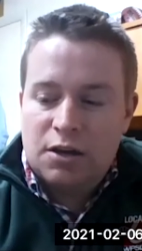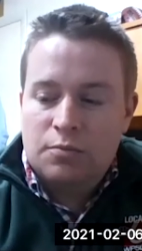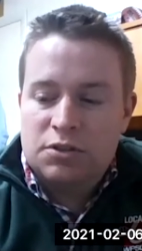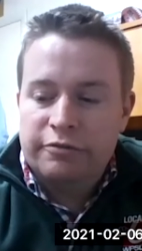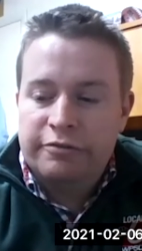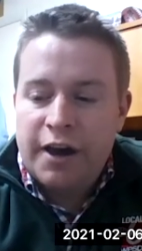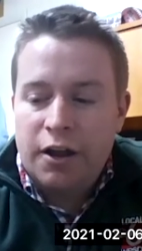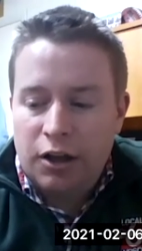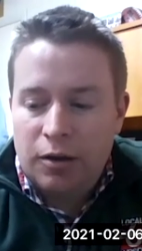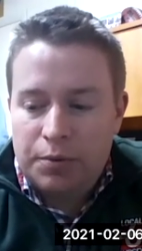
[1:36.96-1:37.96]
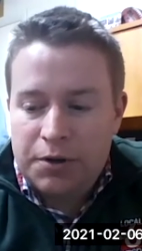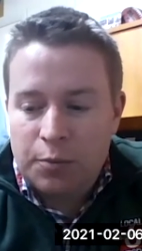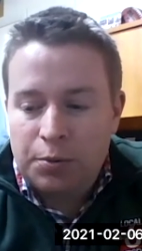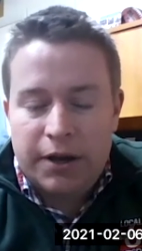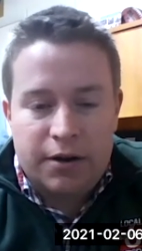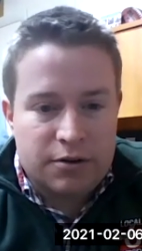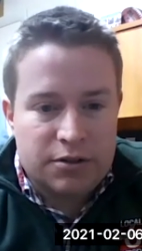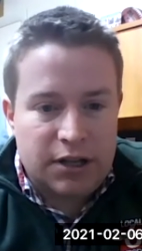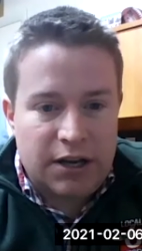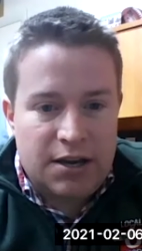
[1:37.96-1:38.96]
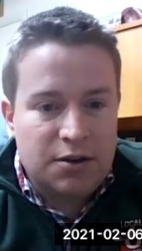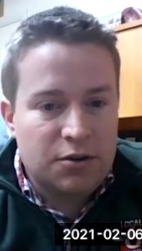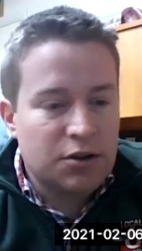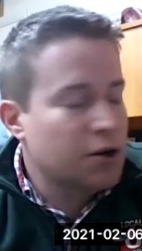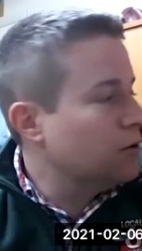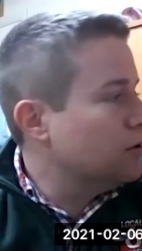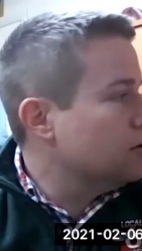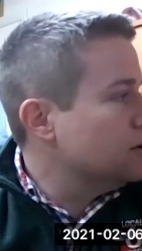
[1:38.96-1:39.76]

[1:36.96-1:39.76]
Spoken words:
them develop, you know, players like, Woods,